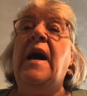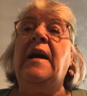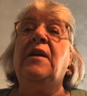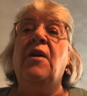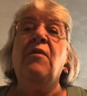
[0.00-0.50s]
I
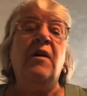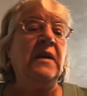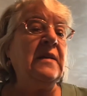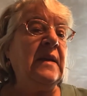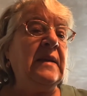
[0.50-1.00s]
go on a
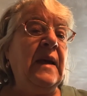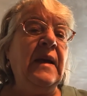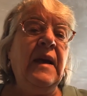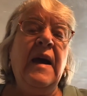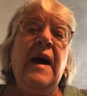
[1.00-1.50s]
Sunday,
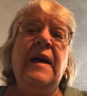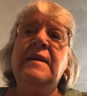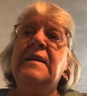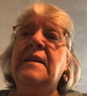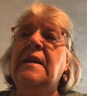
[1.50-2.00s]
I
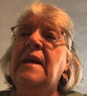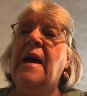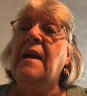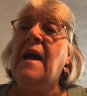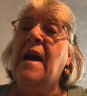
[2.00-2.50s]
see,
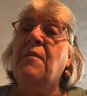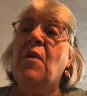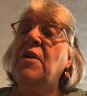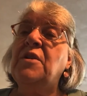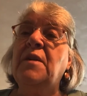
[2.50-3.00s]
I, I
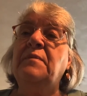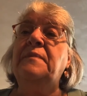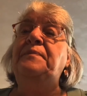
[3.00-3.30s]
worship,